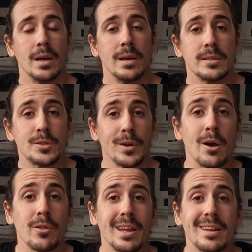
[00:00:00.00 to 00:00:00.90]
So
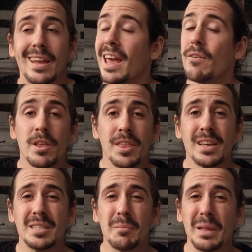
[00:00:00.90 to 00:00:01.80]
now that everything
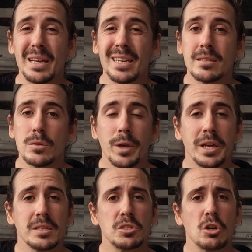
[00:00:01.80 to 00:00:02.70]
is in place, we
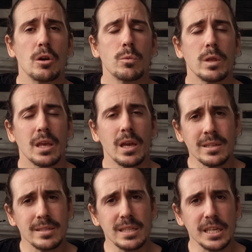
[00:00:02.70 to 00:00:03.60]
can start with the
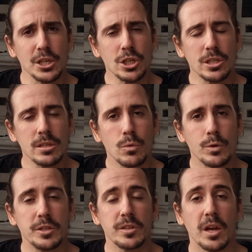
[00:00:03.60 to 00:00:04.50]
insulation,
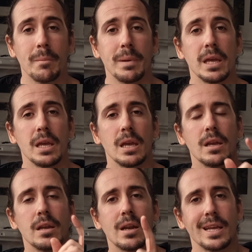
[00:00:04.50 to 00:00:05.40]
which is going to be
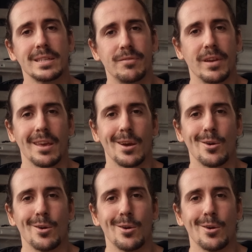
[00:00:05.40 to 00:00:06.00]
the next video.